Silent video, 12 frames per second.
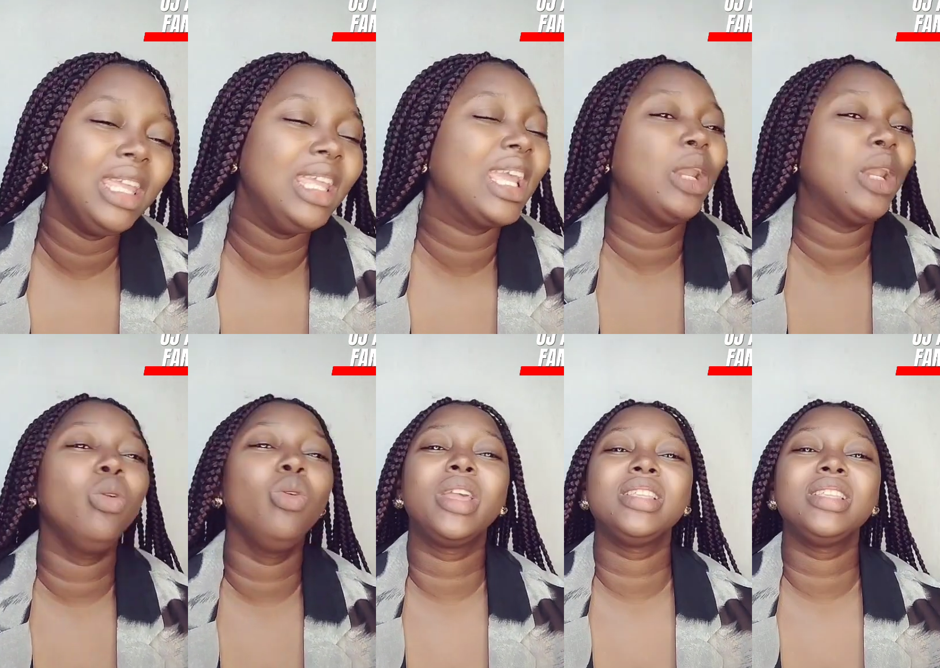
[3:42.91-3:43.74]
He cannot
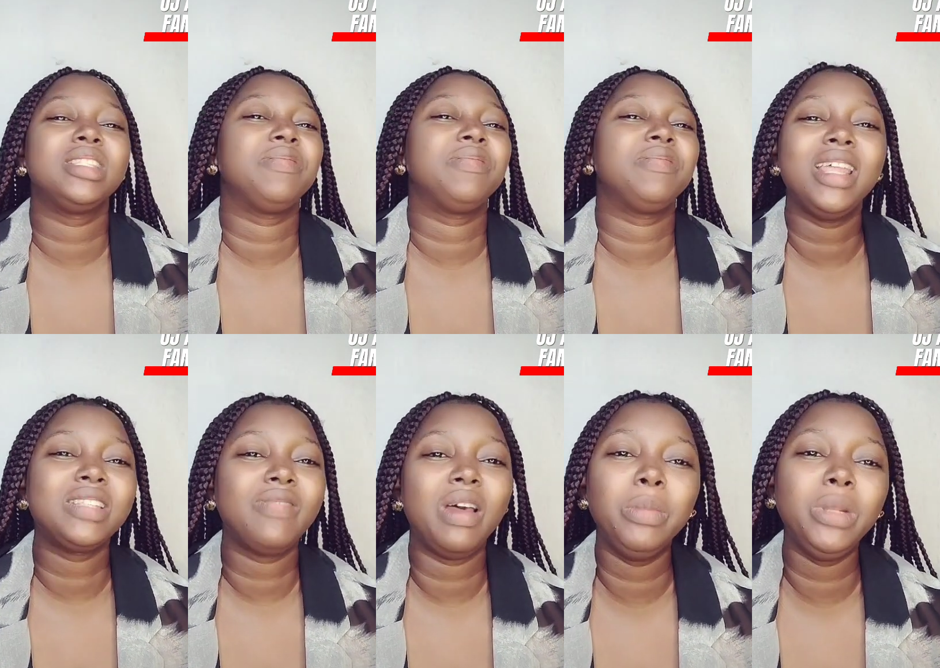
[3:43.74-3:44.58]
locate his father's
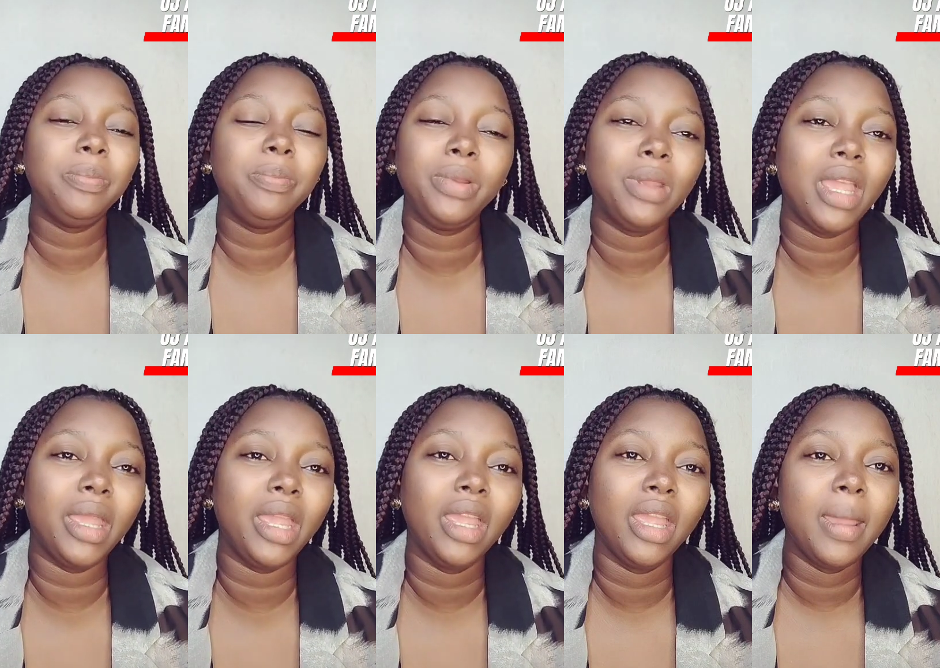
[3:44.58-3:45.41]
family
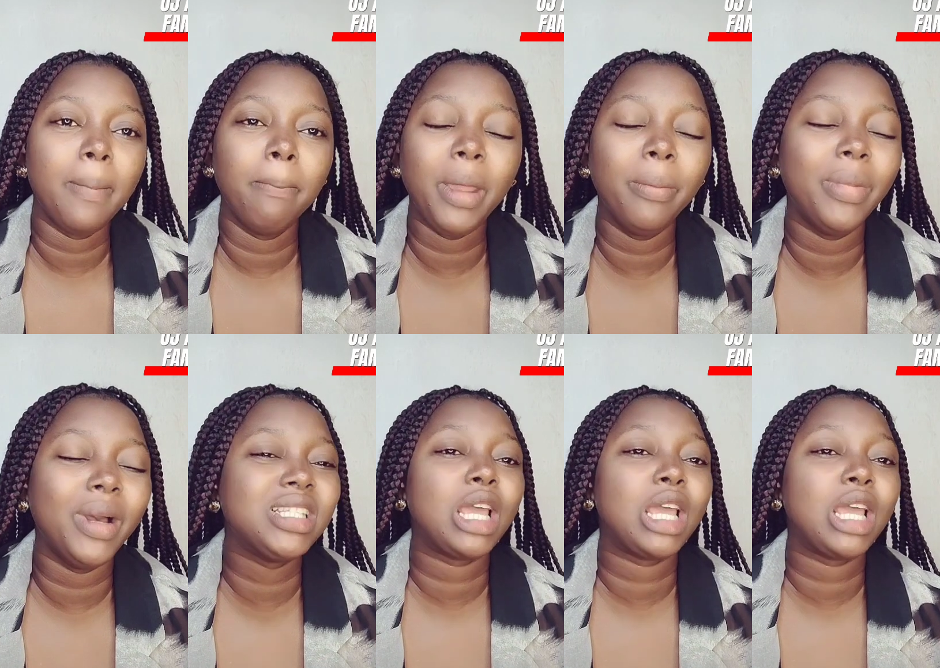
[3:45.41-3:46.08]
members.